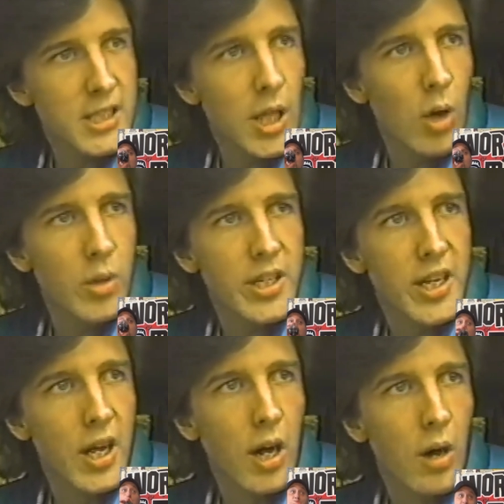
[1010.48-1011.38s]
some god
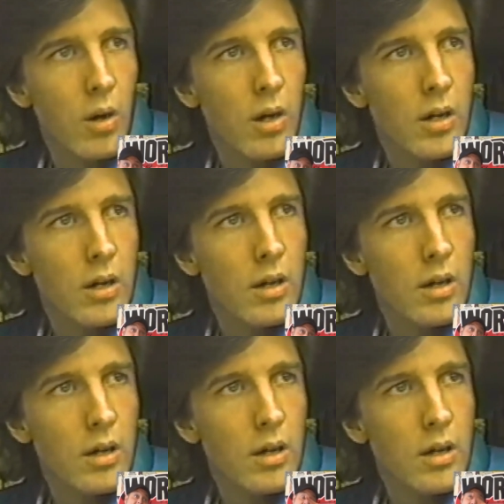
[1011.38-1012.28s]
awful shit to
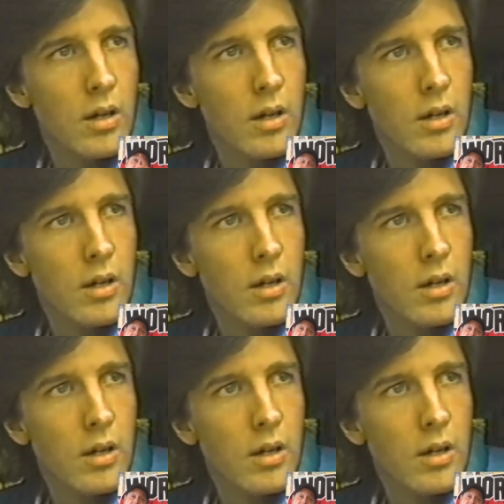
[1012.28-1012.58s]
her. Hear